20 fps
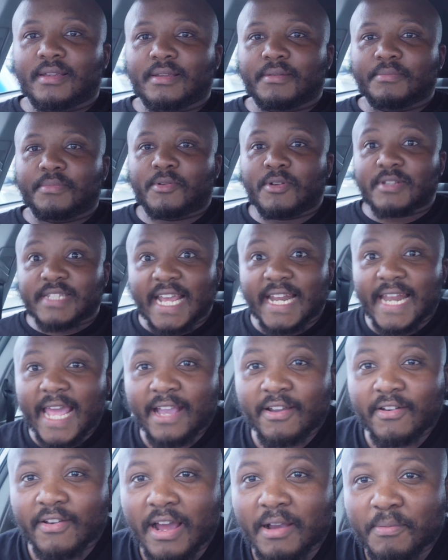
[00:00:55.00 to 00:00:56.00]
because I
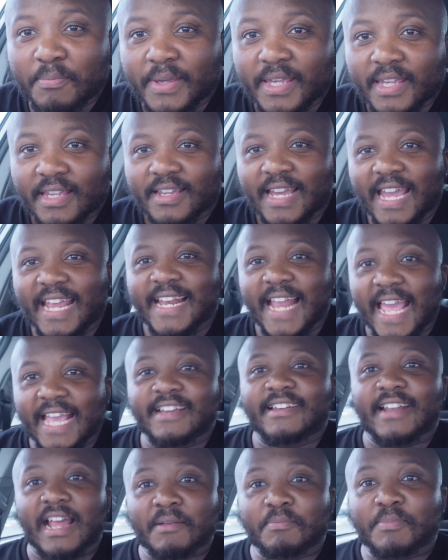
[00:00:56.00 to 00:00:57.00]
like rugby.
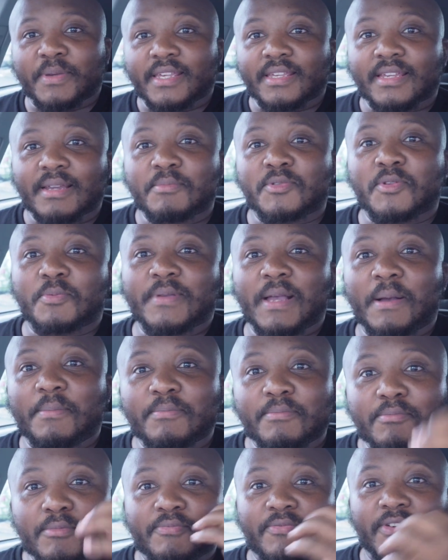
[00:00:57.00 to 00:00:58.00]

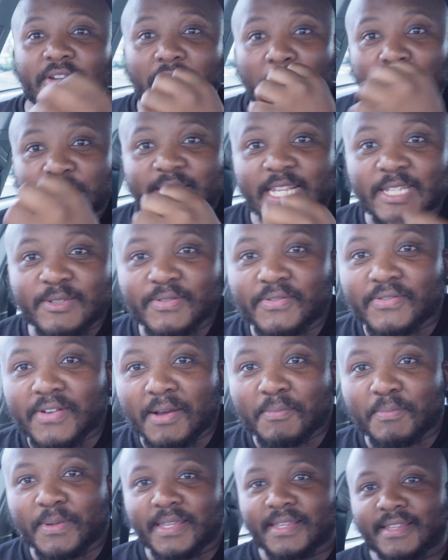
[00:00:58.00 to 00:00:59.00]
I'm very obsessed with
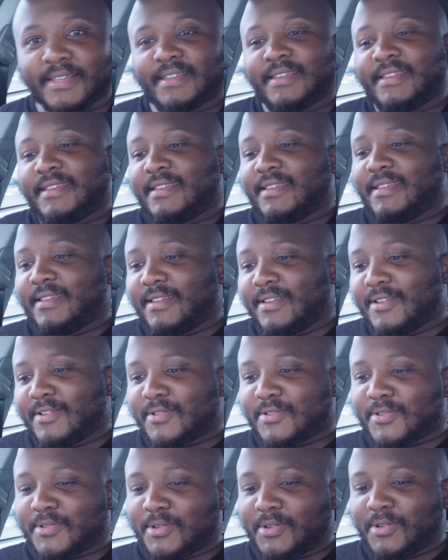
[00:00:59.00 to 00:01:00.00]
rugby.
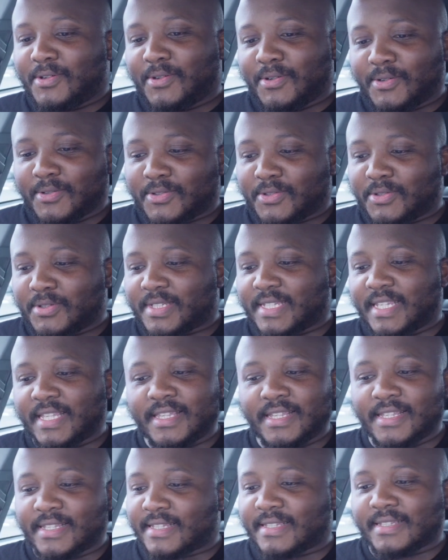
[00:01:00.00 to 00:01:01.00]
So to see
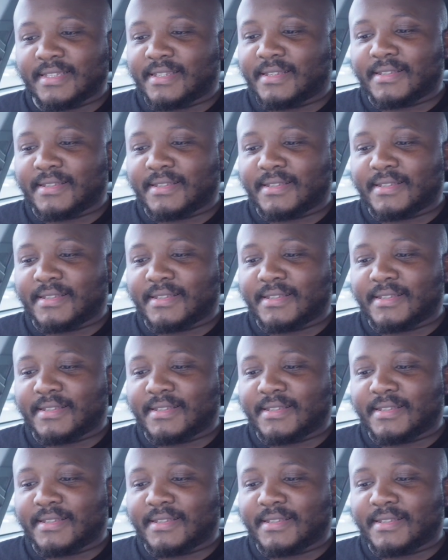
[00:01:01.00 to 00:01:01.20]
these